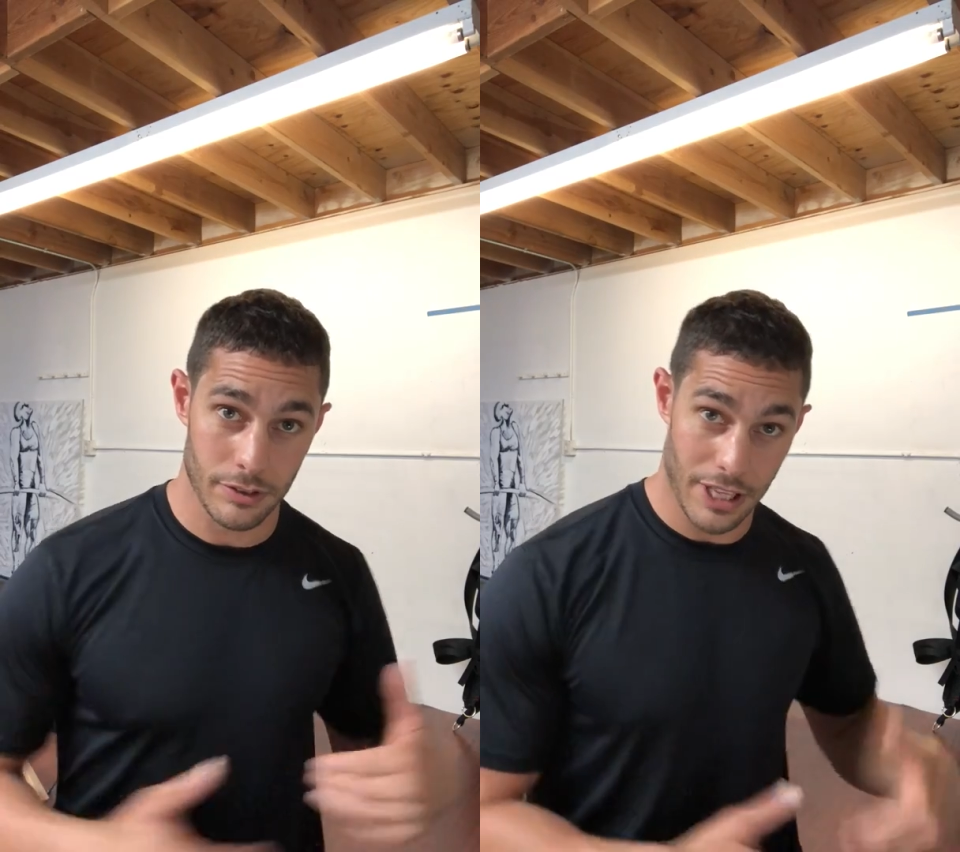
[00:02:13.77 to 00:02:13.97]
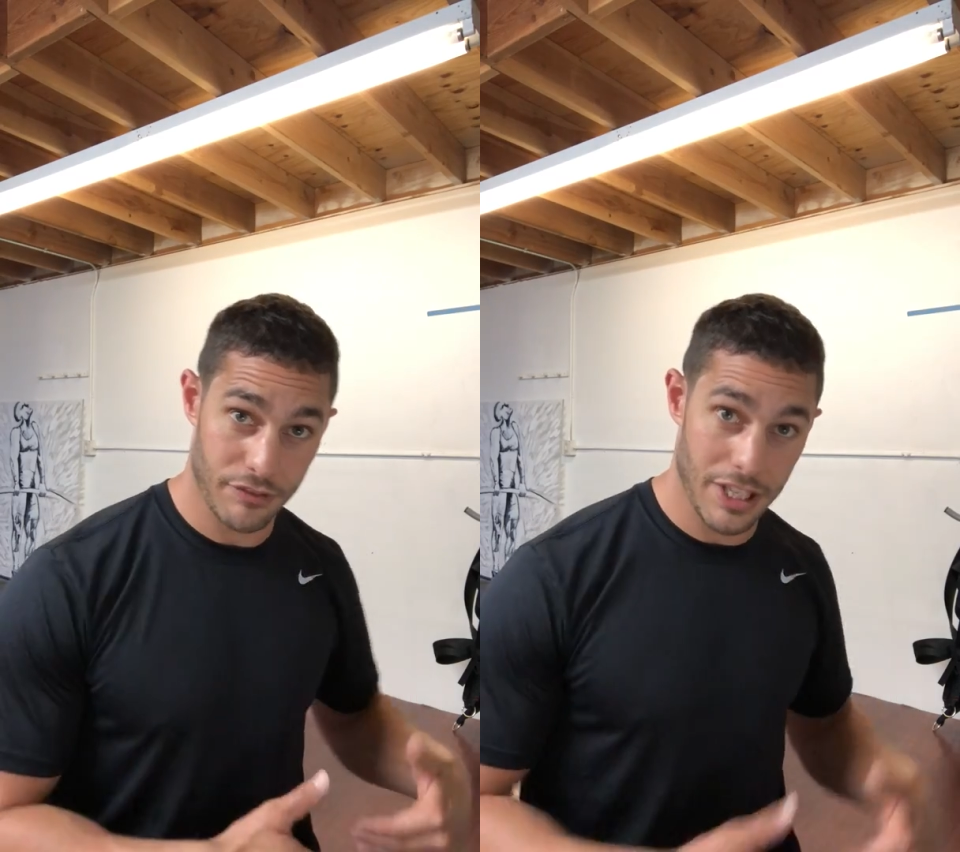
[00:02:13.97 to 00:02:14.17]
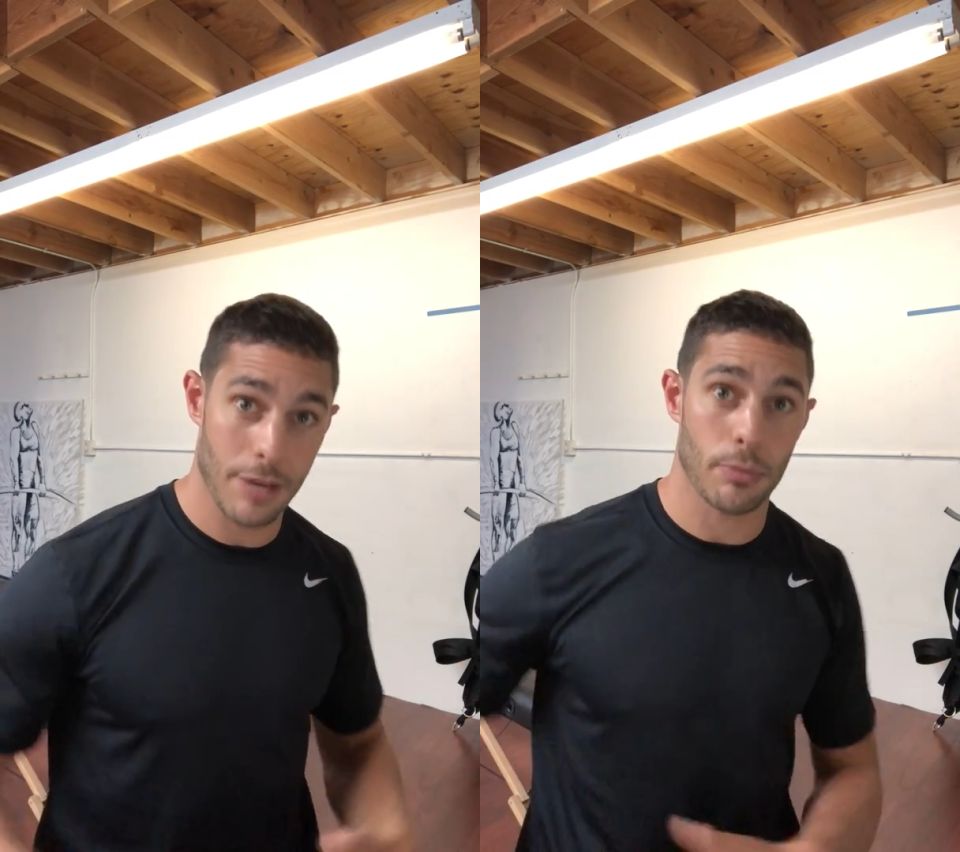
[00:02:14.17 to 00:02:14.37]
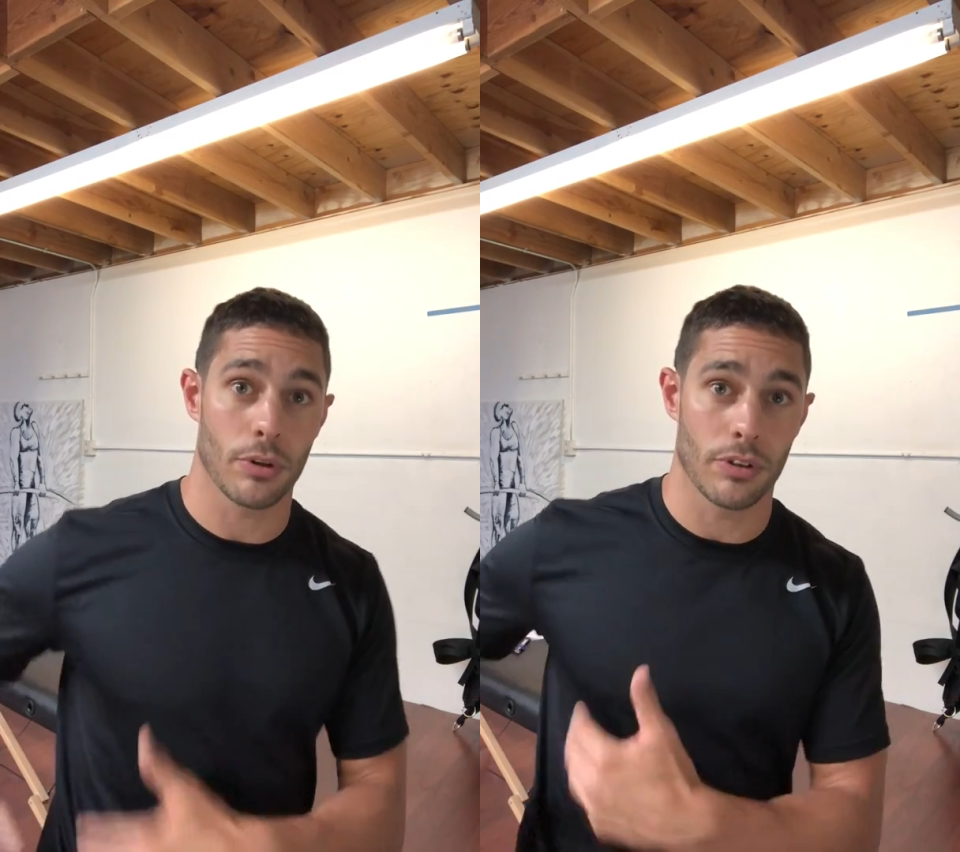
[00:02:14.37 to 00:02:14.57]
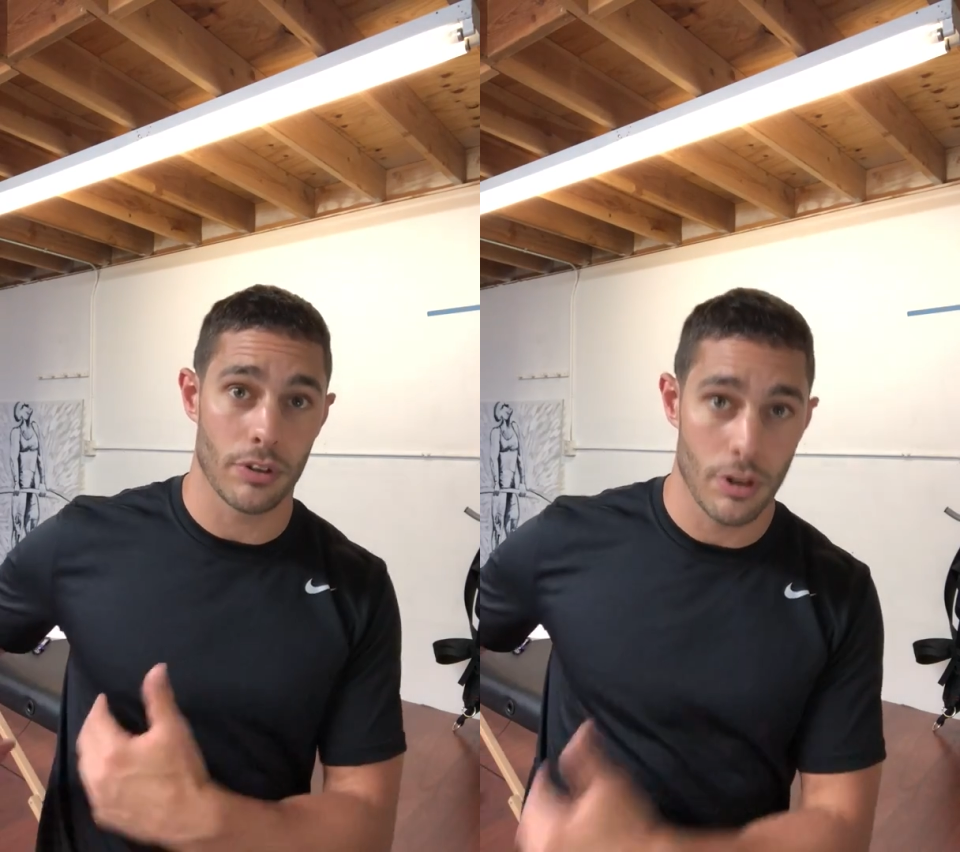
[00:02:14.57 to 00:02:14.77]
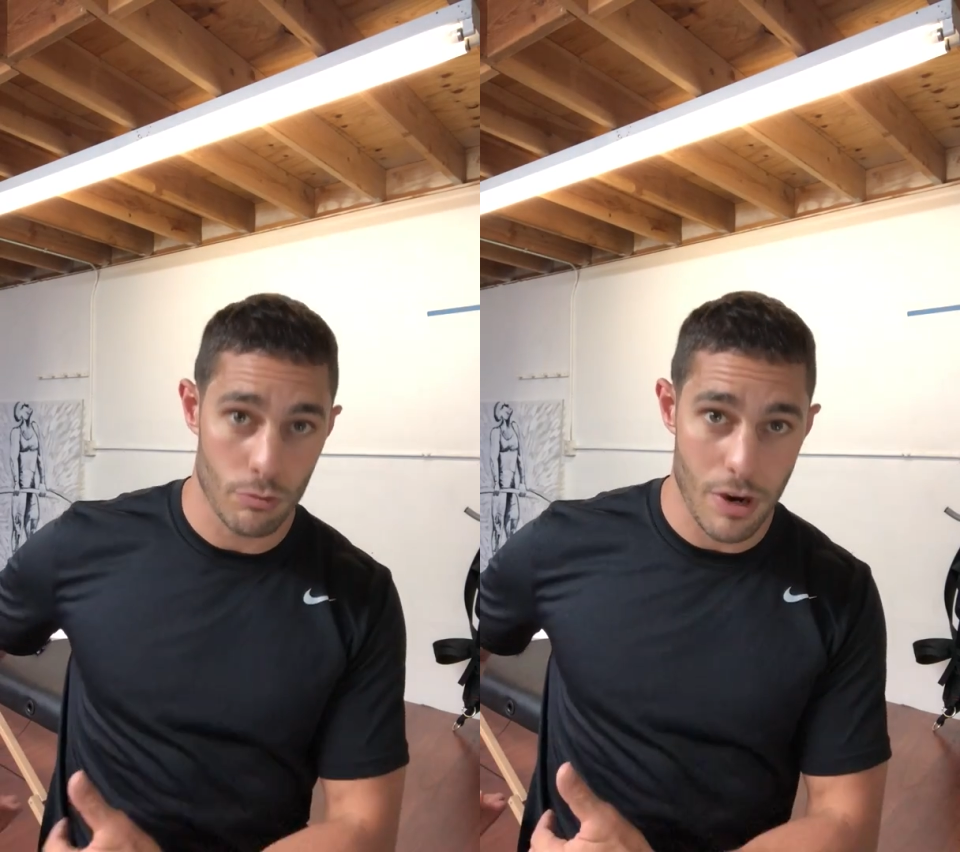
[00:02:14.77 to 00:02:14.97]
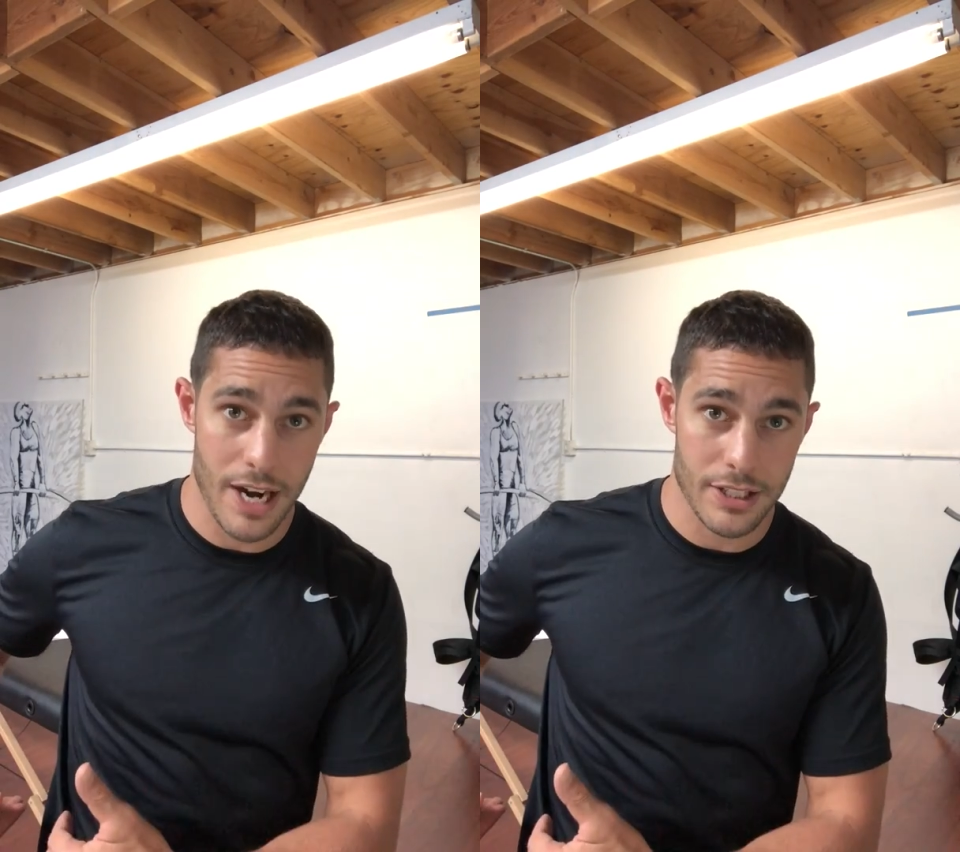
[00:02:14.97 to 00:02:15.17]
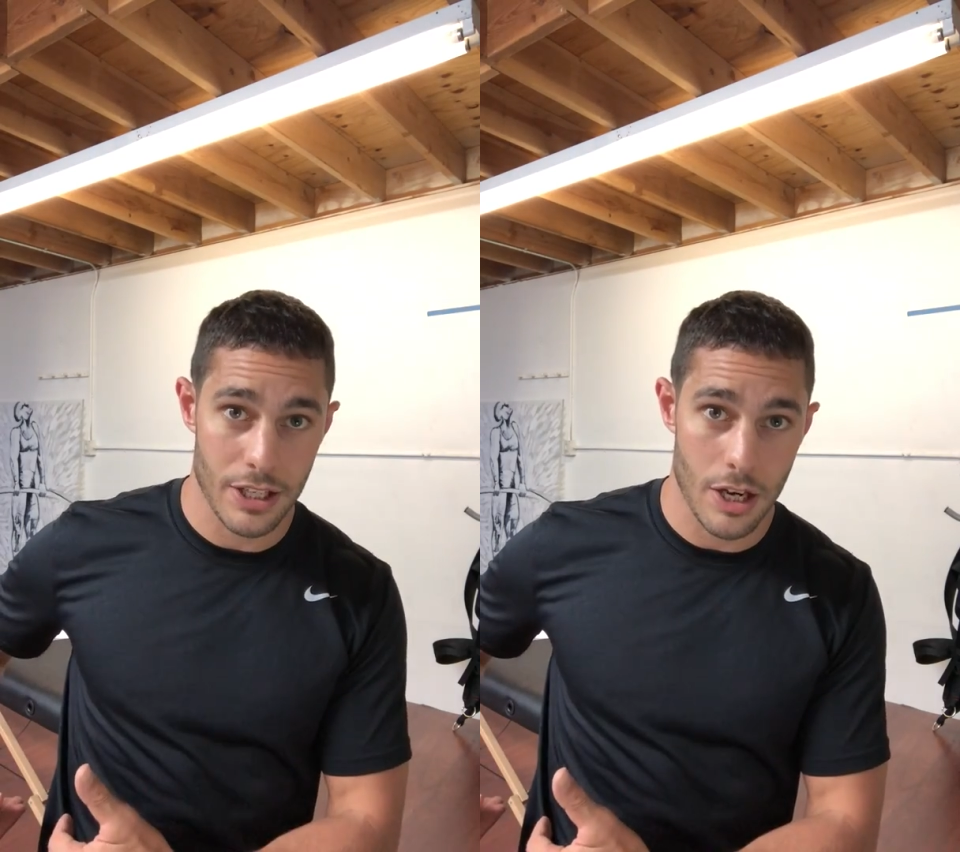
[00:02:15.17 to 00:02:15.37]
left hip, or
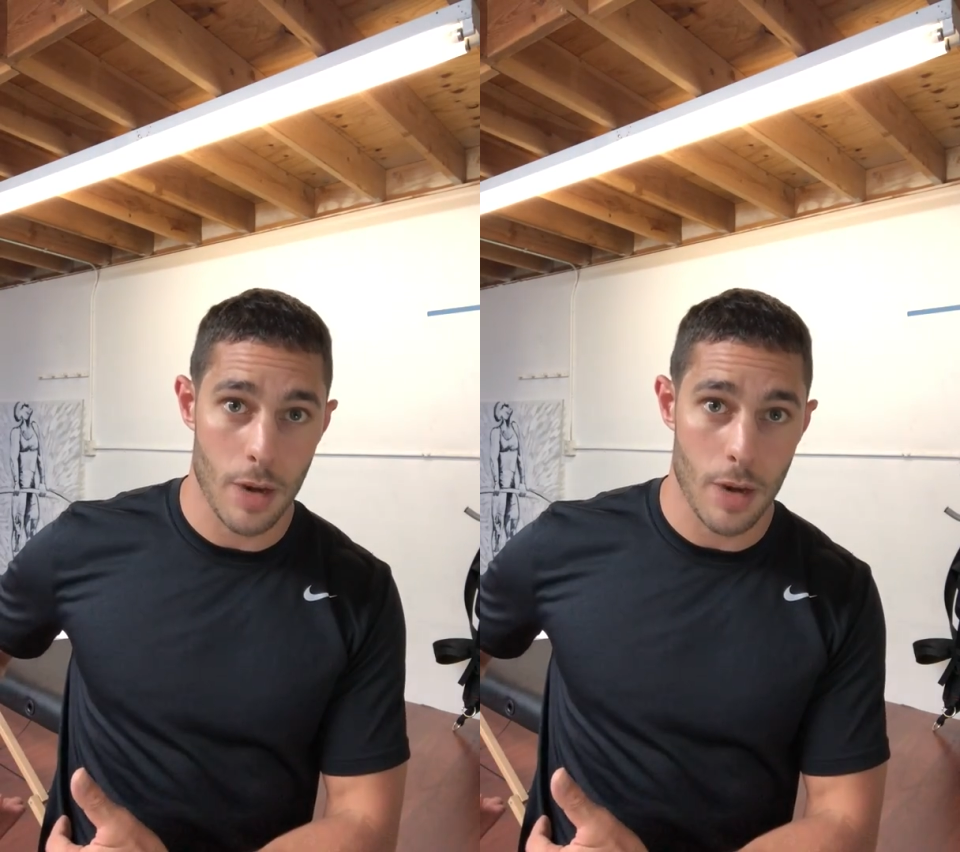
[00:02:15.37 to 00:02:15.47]
right